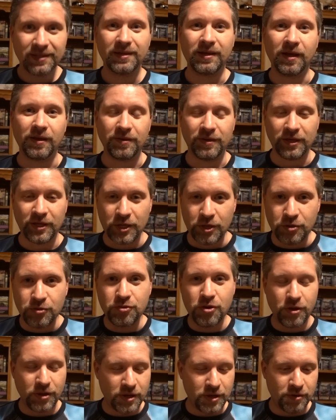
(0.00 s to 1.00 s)

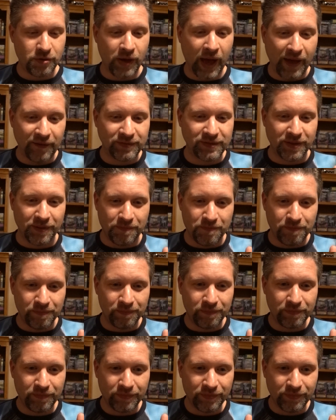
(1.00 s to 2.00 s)
You have to
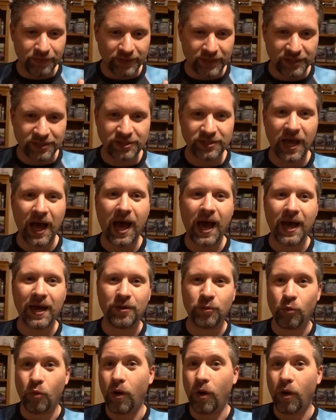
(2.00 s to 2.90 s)
decide